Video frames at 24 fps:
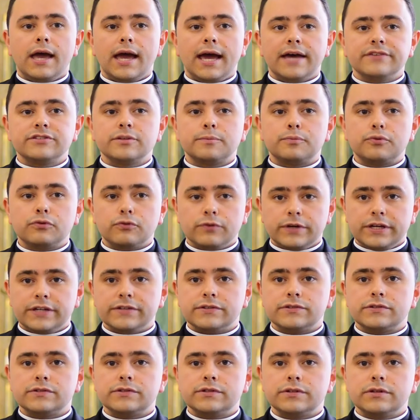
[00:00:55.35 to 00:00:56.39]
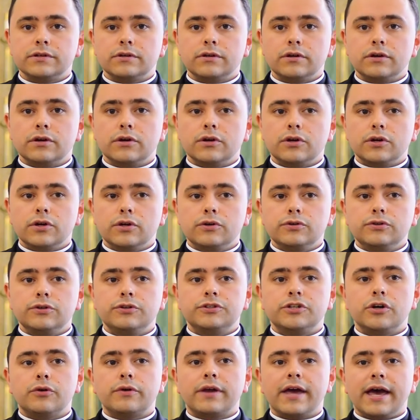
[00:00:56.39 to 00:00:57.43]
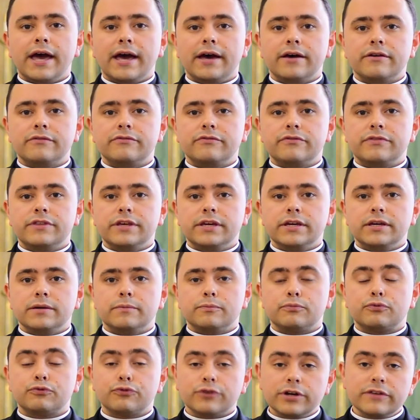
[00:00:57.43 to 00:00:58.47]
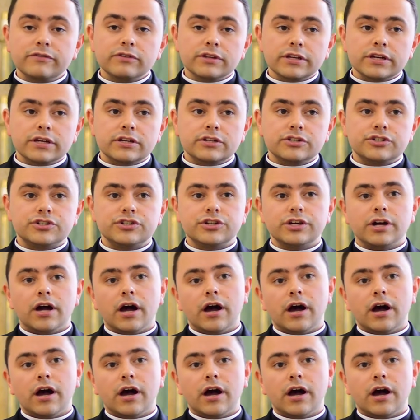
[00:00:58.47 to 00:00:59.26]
As a priest, you don't have the privilege